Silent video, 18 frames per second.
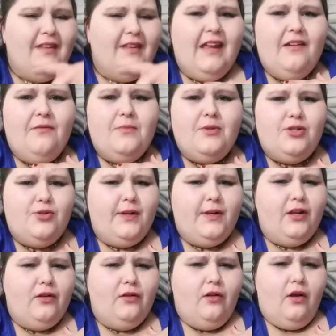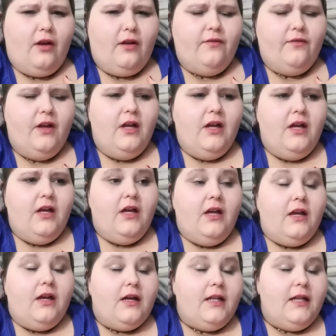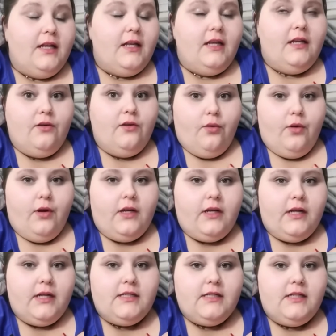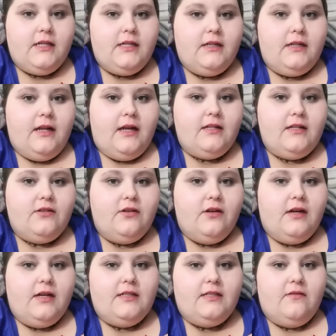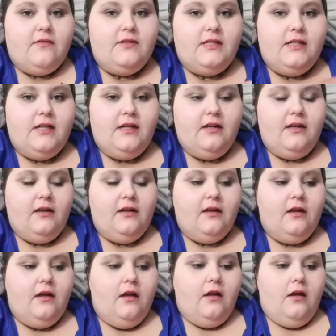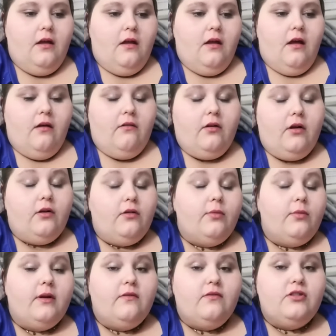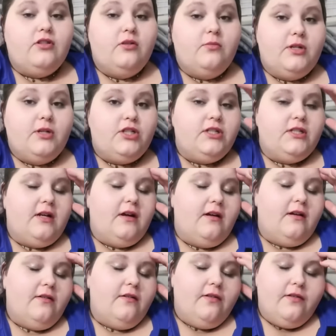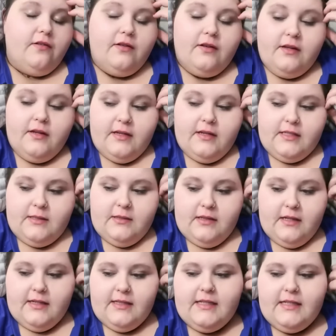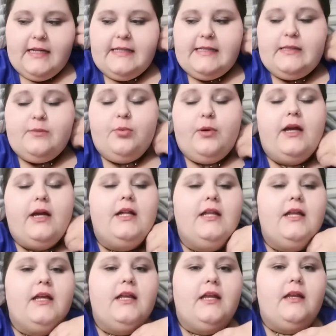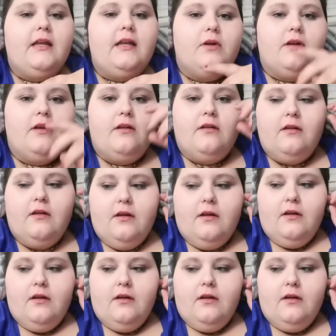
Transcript: and I've been doing a lot of cleaning and organizing, as you guys have seen. I've gotten rid of so much stuff. It's like spring cleaning, but